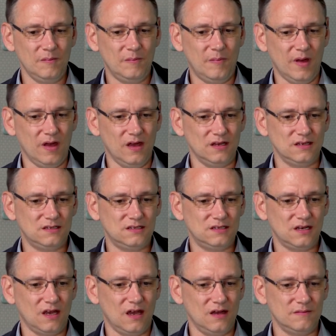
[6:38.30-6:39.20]

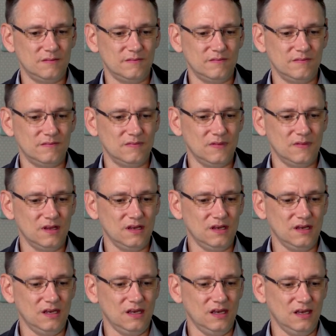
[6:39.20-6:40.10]
But
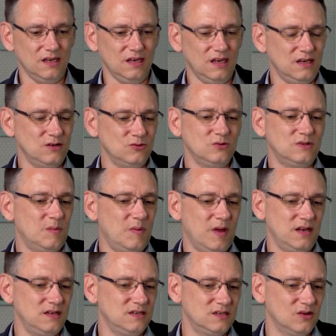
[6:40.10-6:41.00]
it all
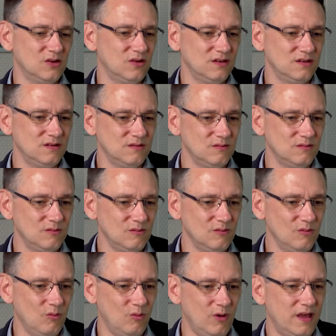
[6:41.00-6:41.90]
depends on
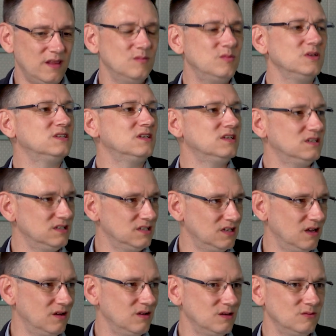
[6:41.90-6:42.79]
where the business is
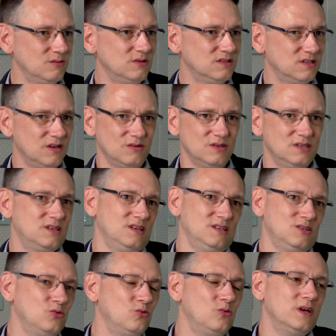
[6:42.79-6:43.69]
going. So
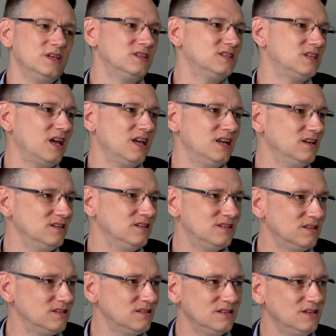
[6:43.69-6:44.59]
it's always
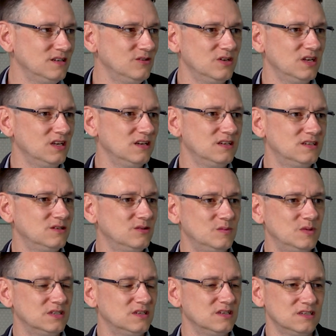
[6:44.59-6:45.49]
tailored, unique to a
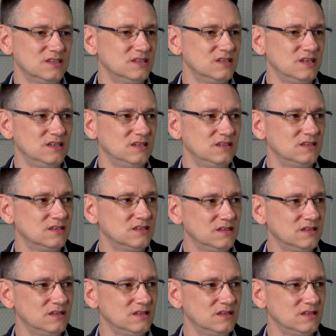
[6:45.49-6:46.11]
business's needs.